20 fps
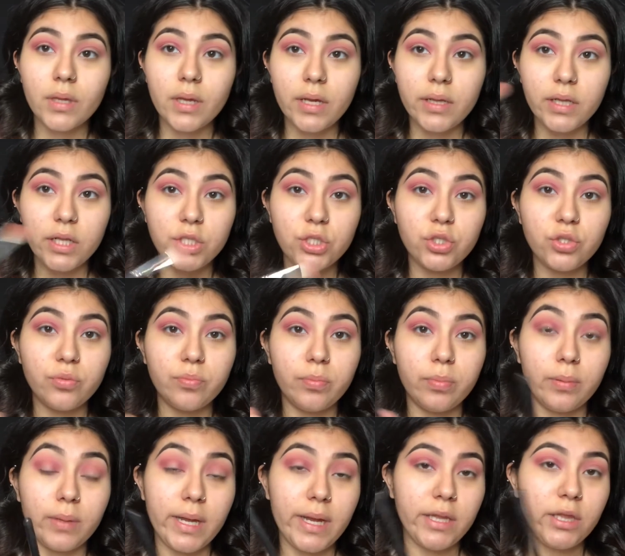And then to
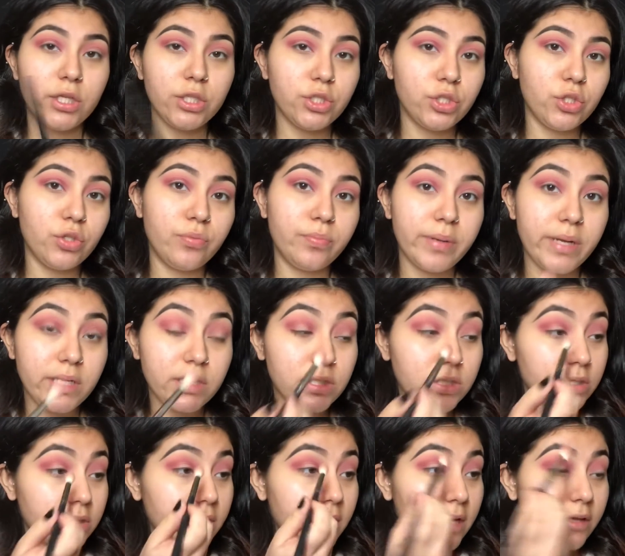blend the two pinks
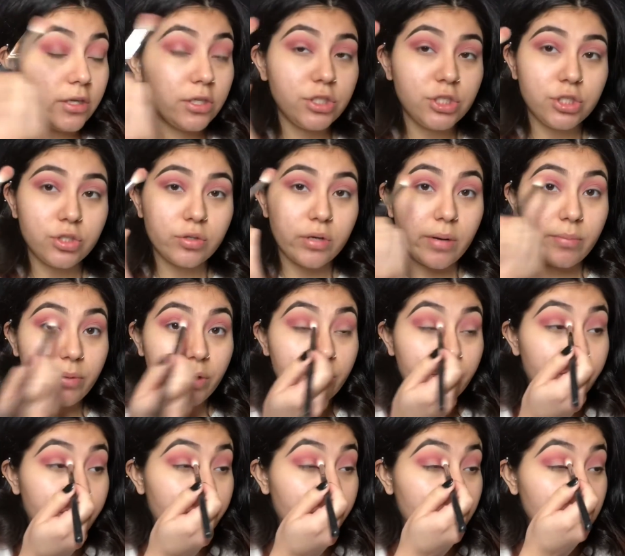together, just grab your
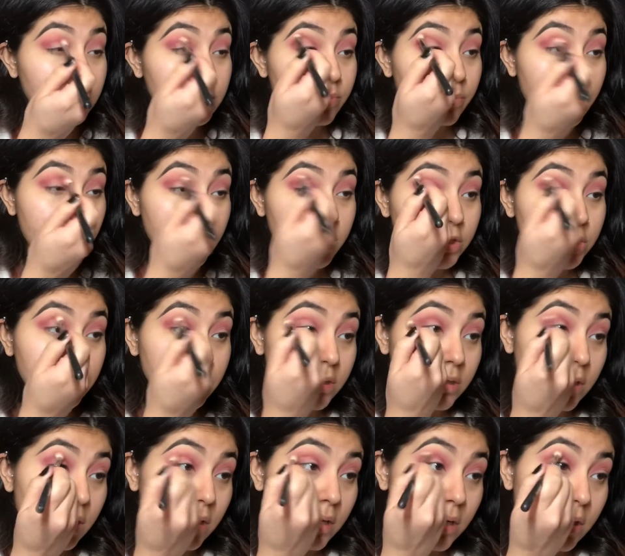first brush
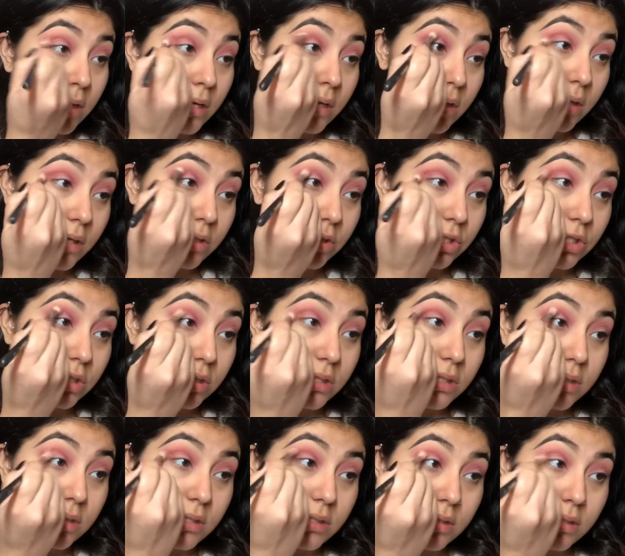and
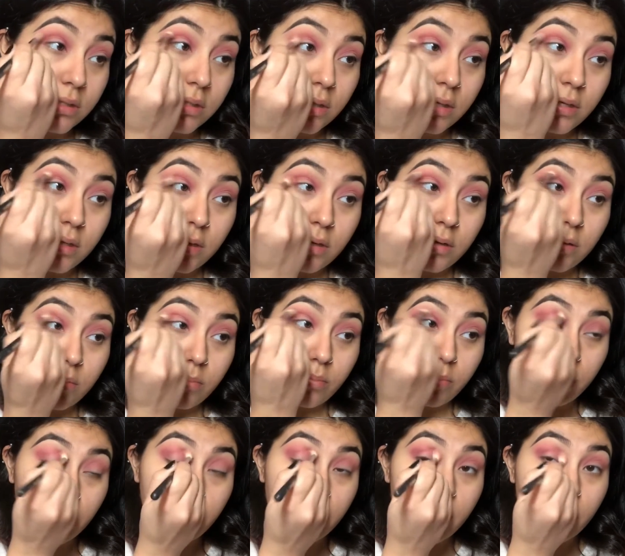just
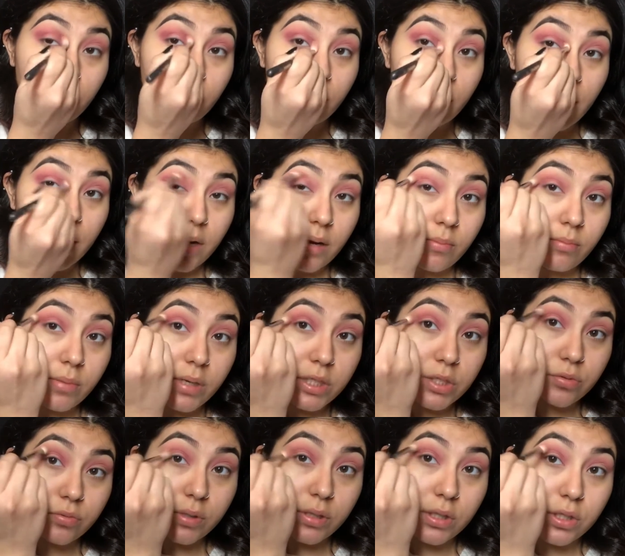blend right in
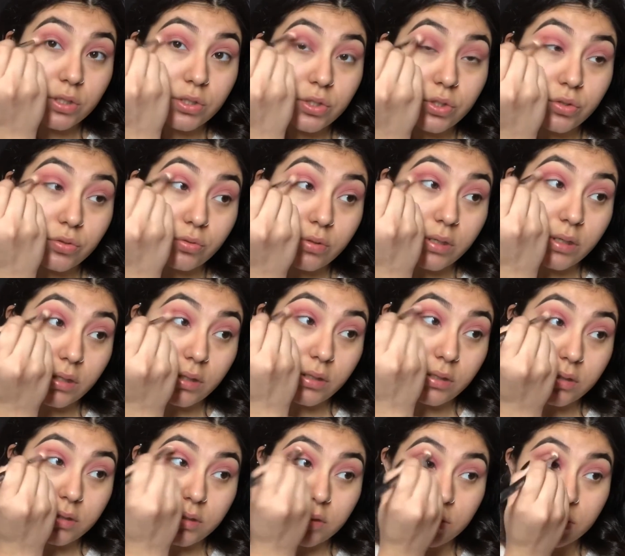between the two
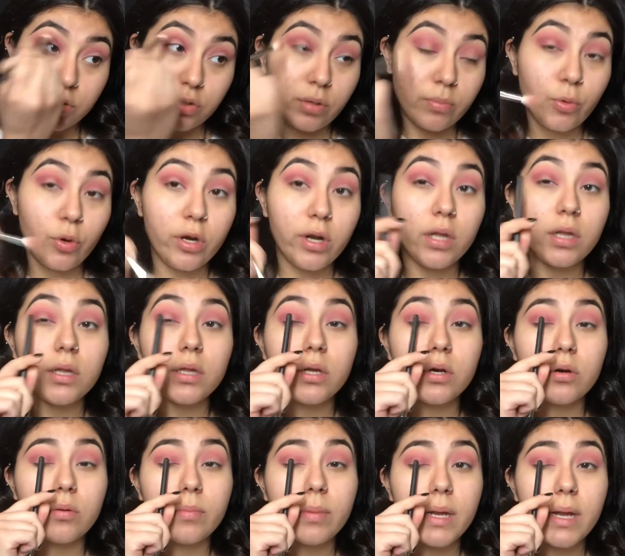colors. So I'm going a
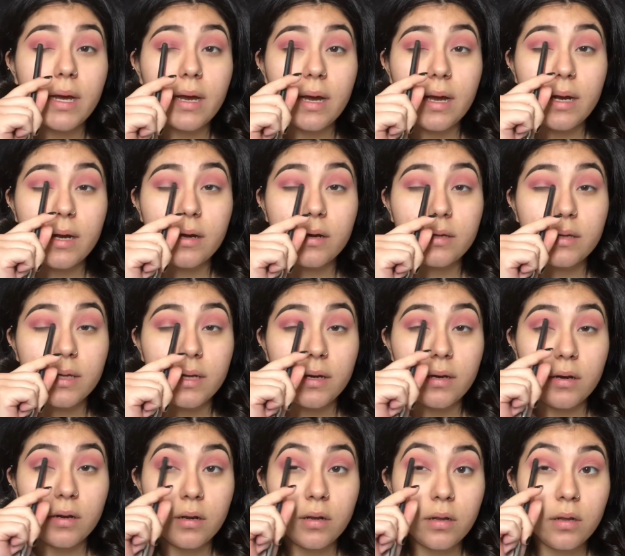little bit higher
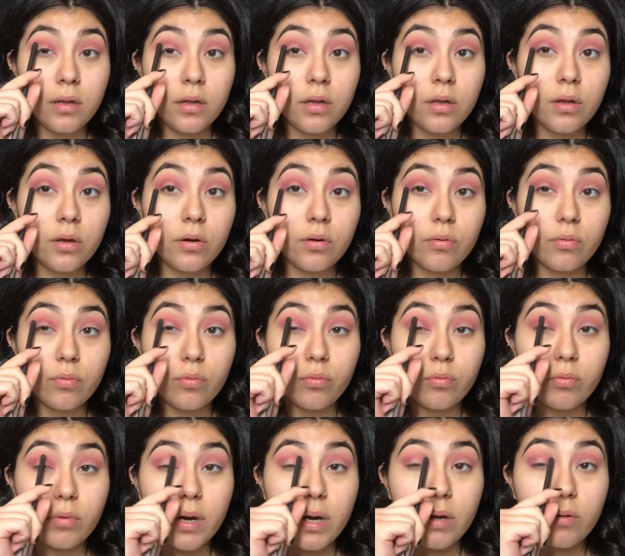than
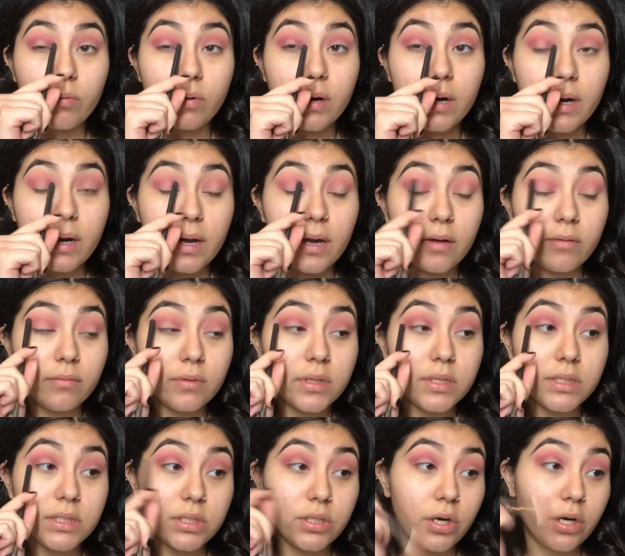right where I have
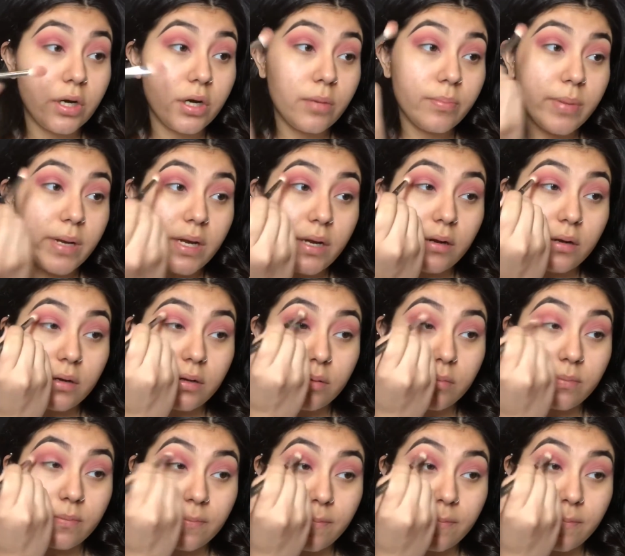this darker pink.